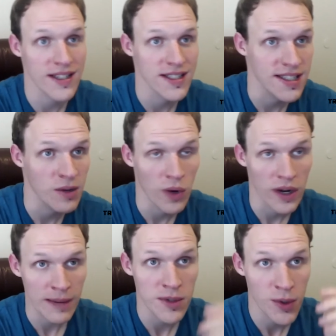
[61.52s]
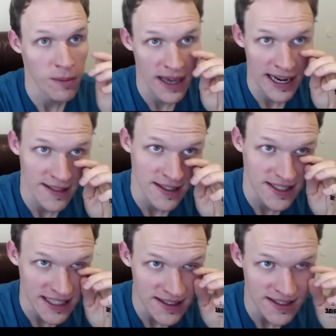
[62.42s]
see what I'm doing behind the
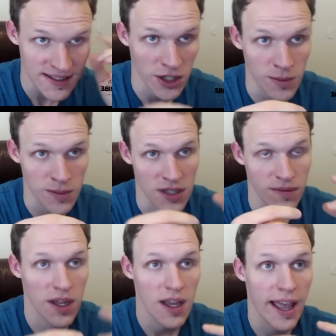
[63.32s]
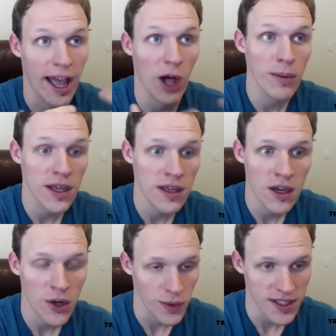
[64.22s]
scenes in terms of helping
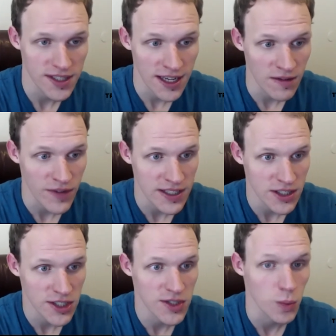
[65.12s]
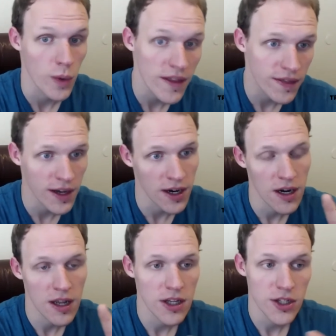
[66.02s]
real estate investors with
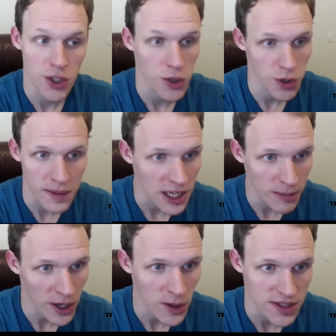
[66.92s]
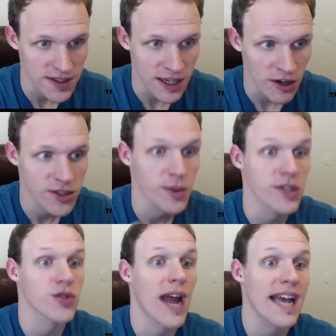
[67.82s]
their social media posts, etc., to
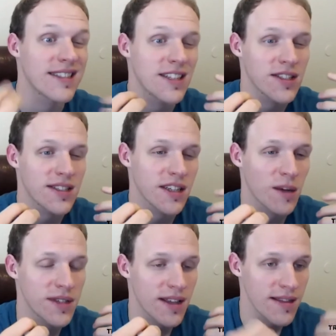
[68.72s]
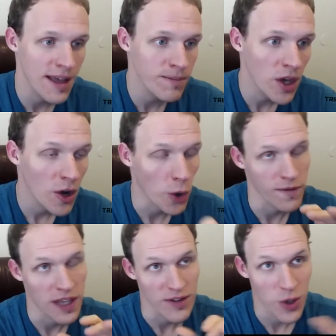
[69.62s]
attract deals to come to them, or
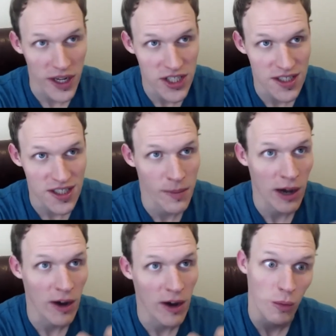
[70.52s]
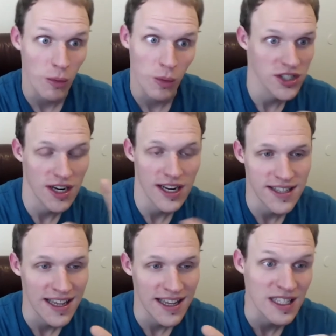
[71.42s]
if you have questions about, hey, what should I
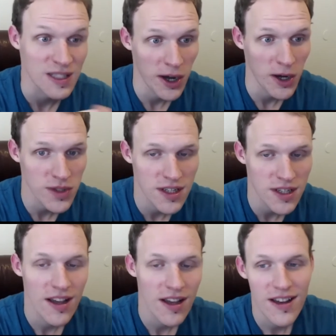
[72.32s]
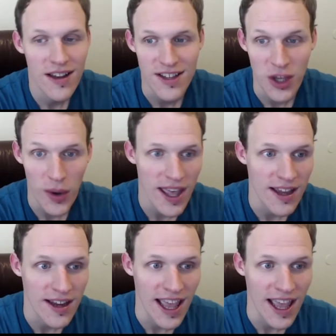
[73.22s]
say in these posts, go
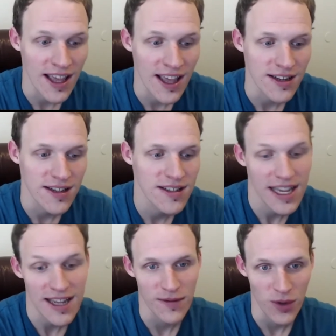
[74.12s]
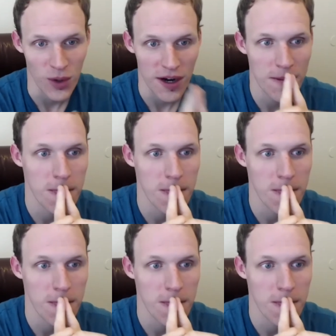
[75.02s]
ahead and take the floor.